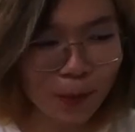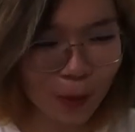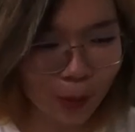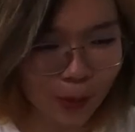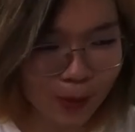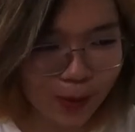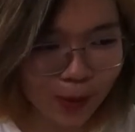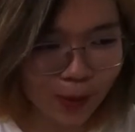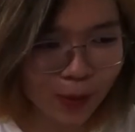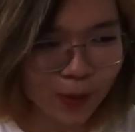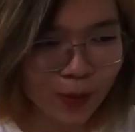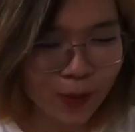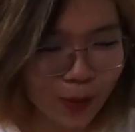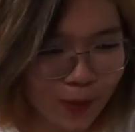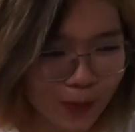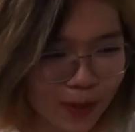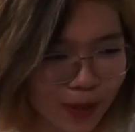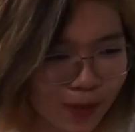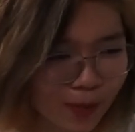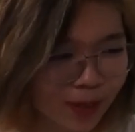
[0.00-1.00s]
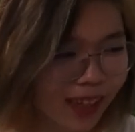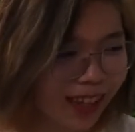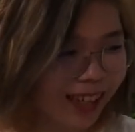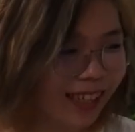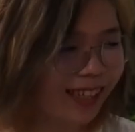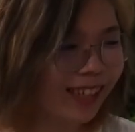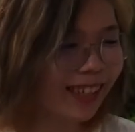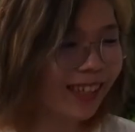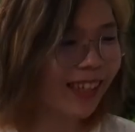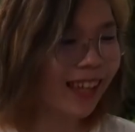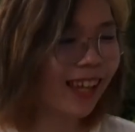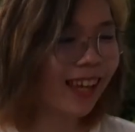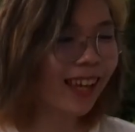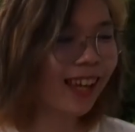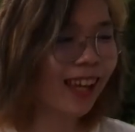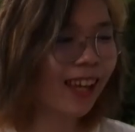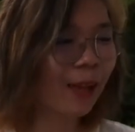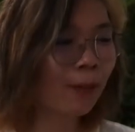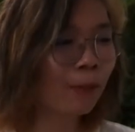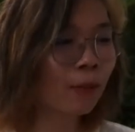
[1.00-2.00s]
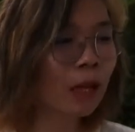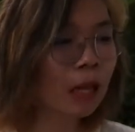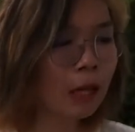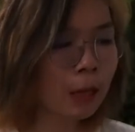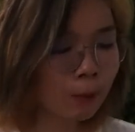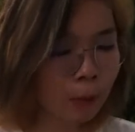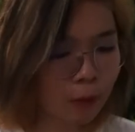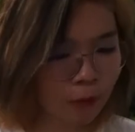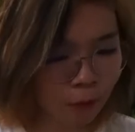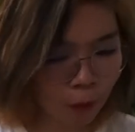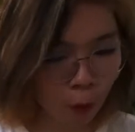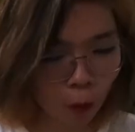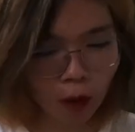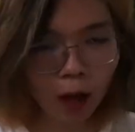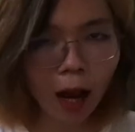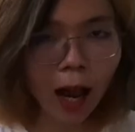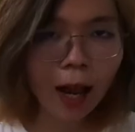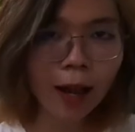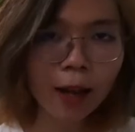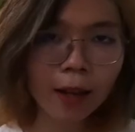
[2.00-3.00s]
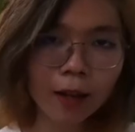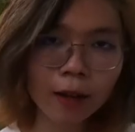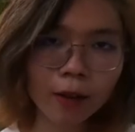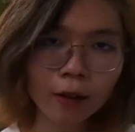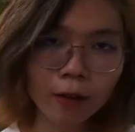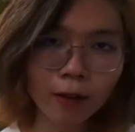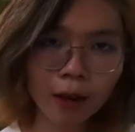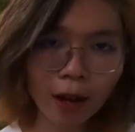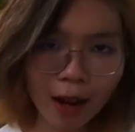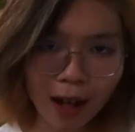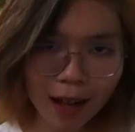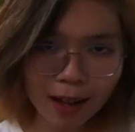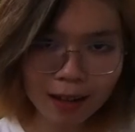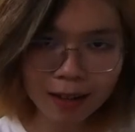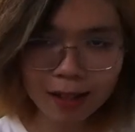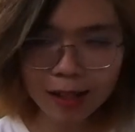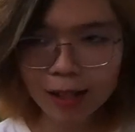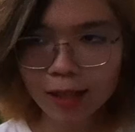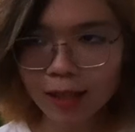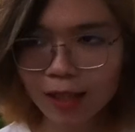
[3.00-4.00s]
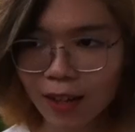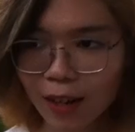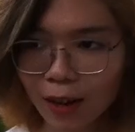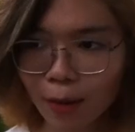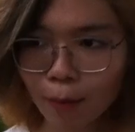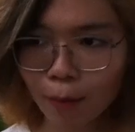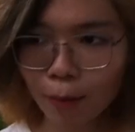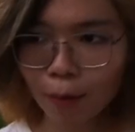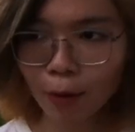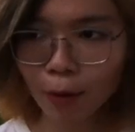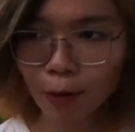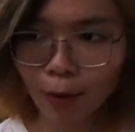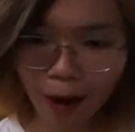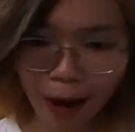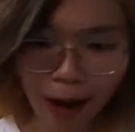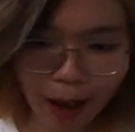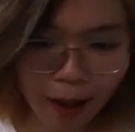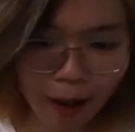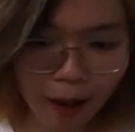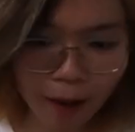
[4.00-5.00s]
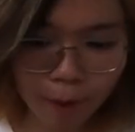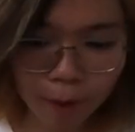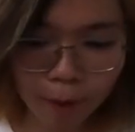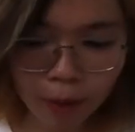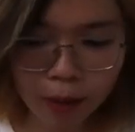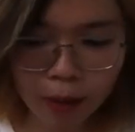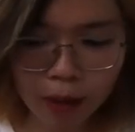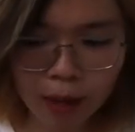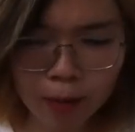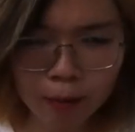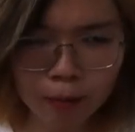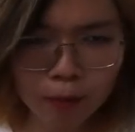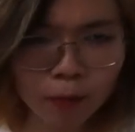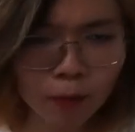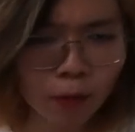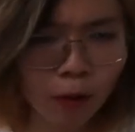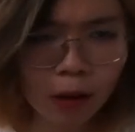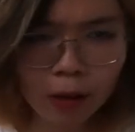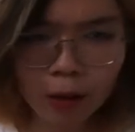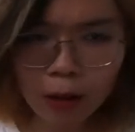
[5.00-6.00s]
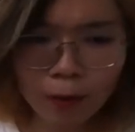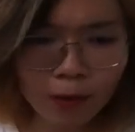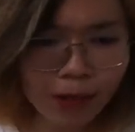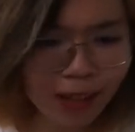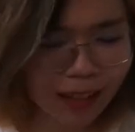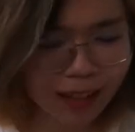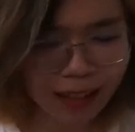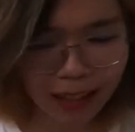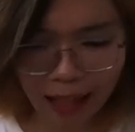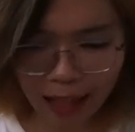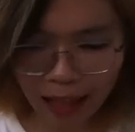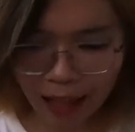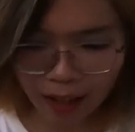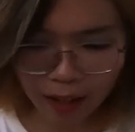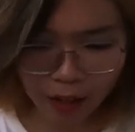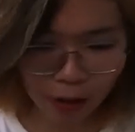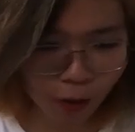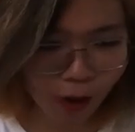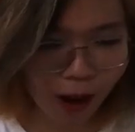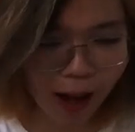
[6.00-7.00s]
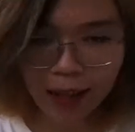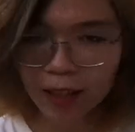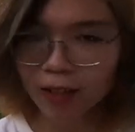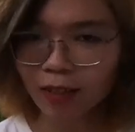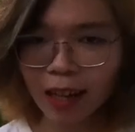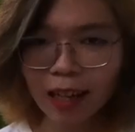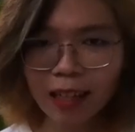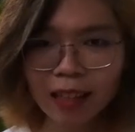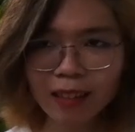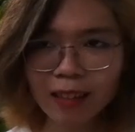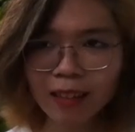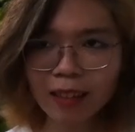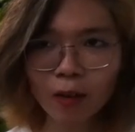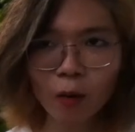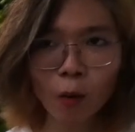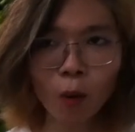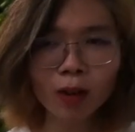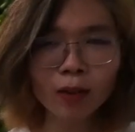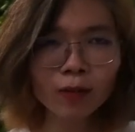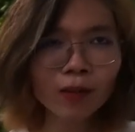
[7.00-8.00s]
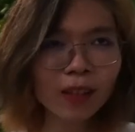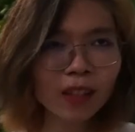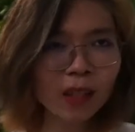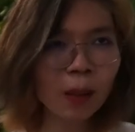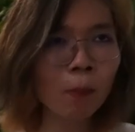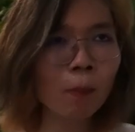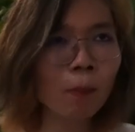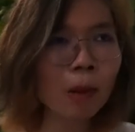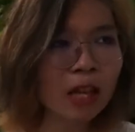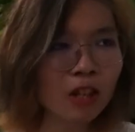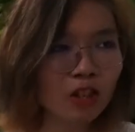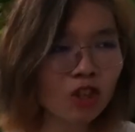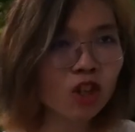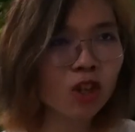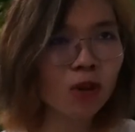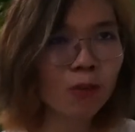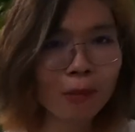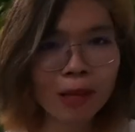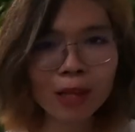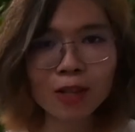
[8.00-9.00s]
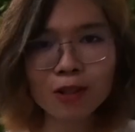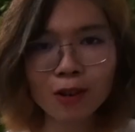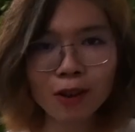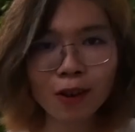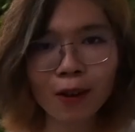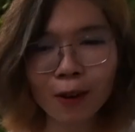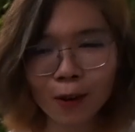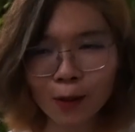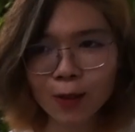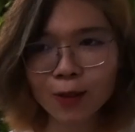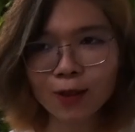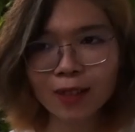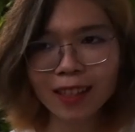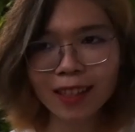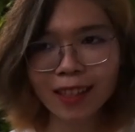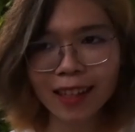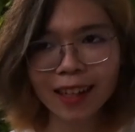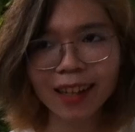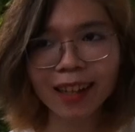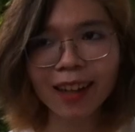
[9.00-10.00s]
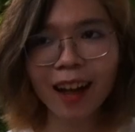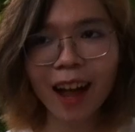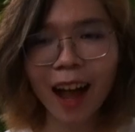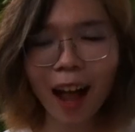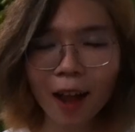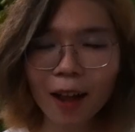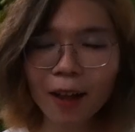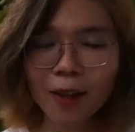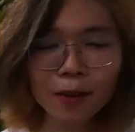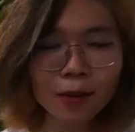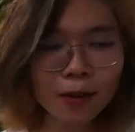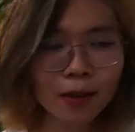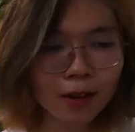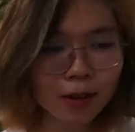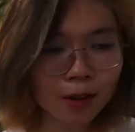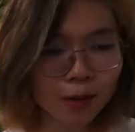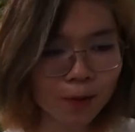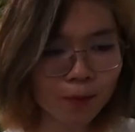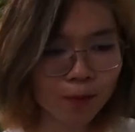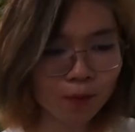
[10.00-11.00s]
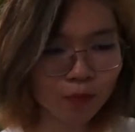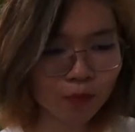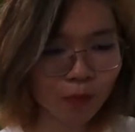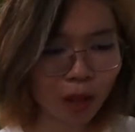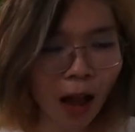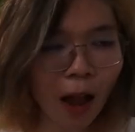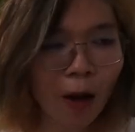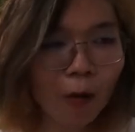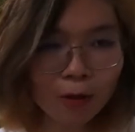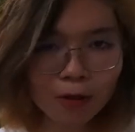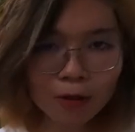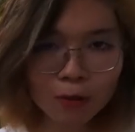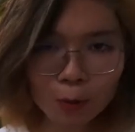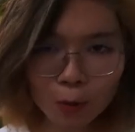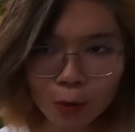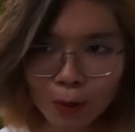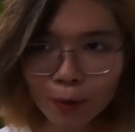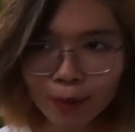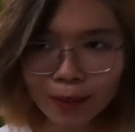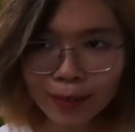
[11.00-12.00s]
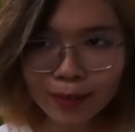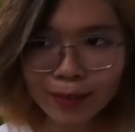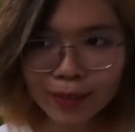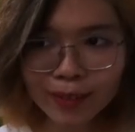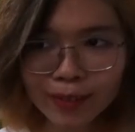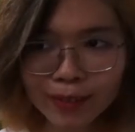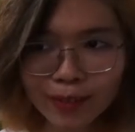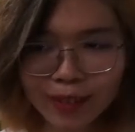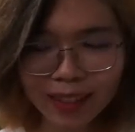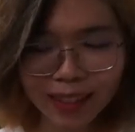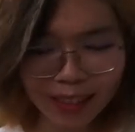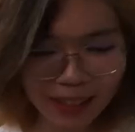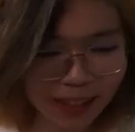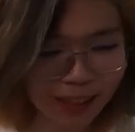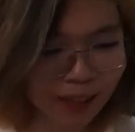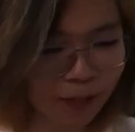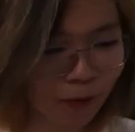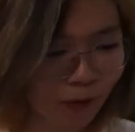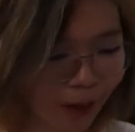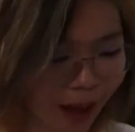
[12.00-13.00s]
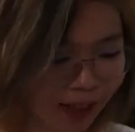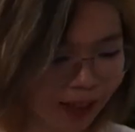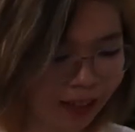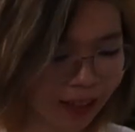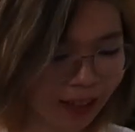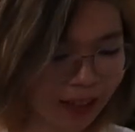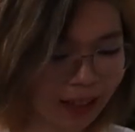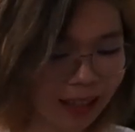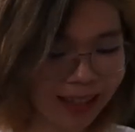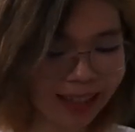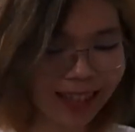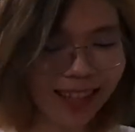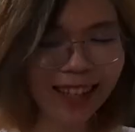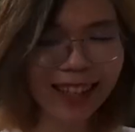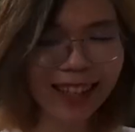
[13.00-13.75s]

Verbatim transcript: emotional for me, but like be, before I realized, you know, who I am, and, and before even like the egg cracked or anything, one of like the major major clues that like I I was a woman was the fact that like